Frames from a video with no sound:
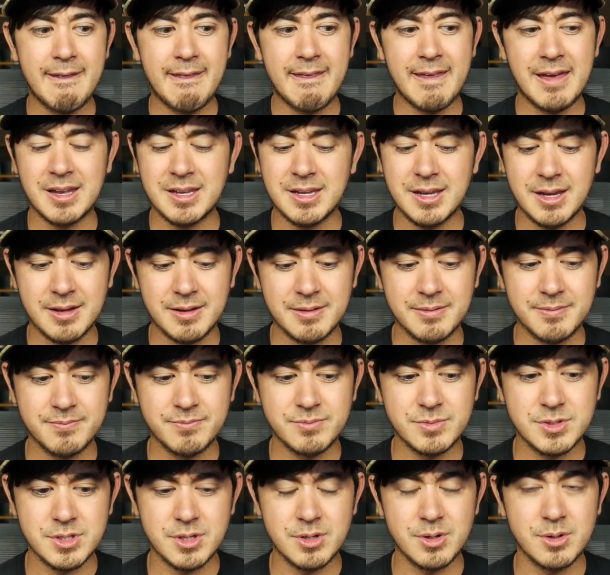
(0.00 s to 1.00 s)
And yeah,
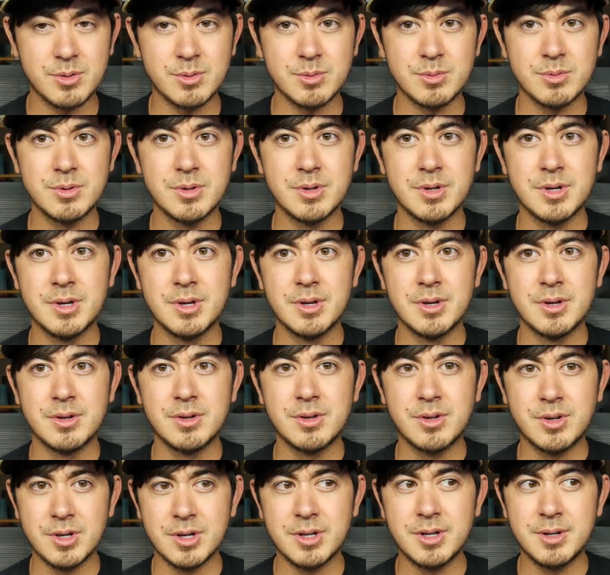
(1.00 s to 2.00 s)
so
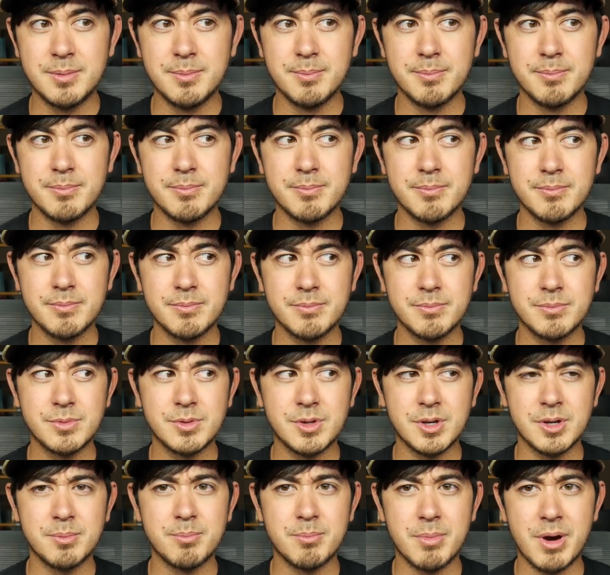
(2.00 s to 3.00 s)
good
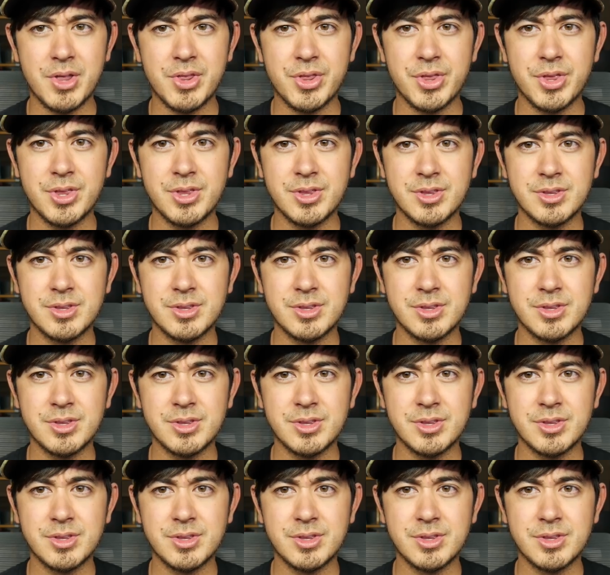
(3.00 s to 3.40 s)
good month